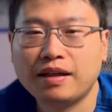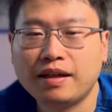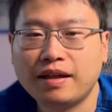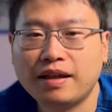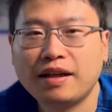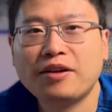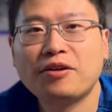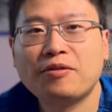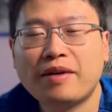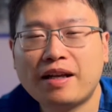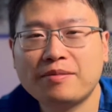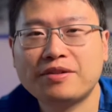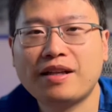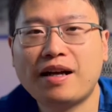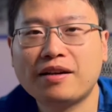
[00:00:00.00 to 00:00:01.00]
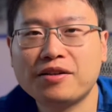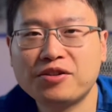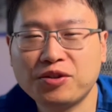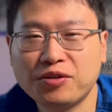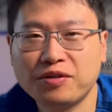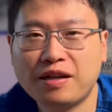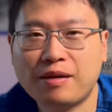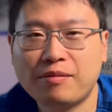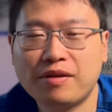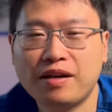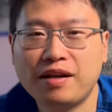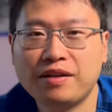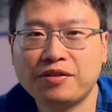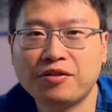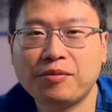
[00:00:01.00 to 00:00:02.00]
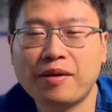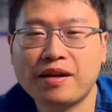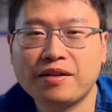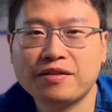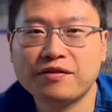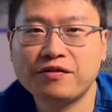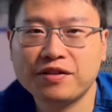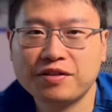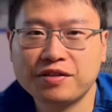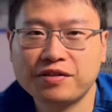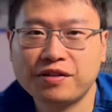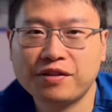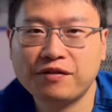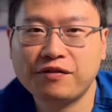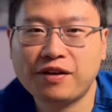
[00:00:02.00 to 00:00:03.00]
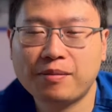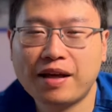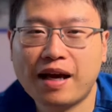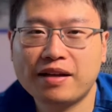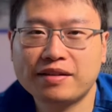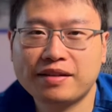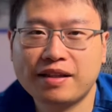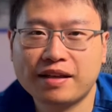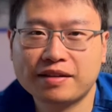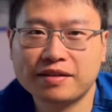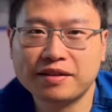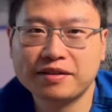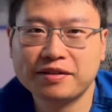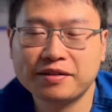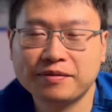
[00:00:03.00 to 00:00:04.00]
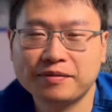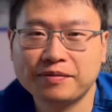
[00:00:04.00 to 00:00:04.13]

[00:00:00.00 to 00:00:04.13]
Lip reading: Hello, my name is Dr. Xiong. I'm an internal medicine physician from Dallas, Texas.